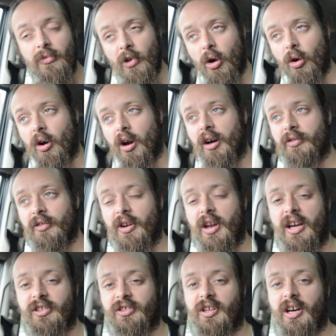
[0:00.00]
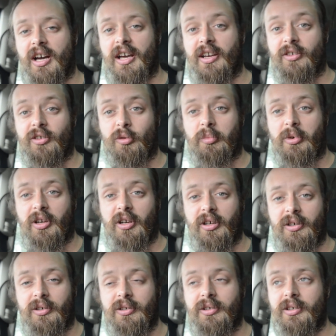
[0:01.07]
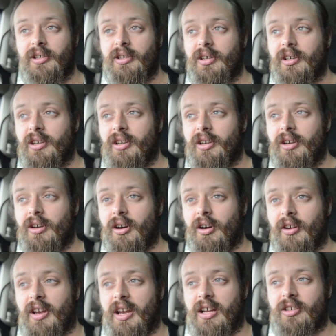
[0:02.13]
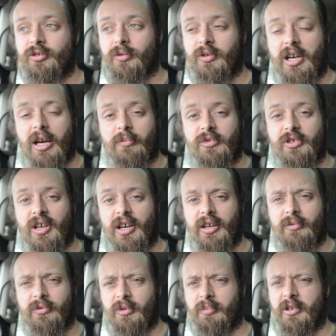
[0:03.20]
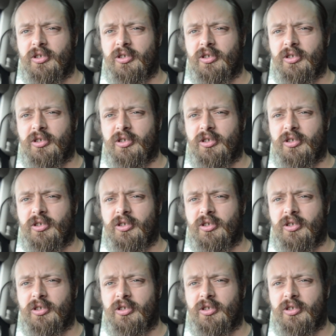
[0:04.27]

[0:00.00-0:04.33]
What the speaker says: and the next night ended up on an actual campsite. It was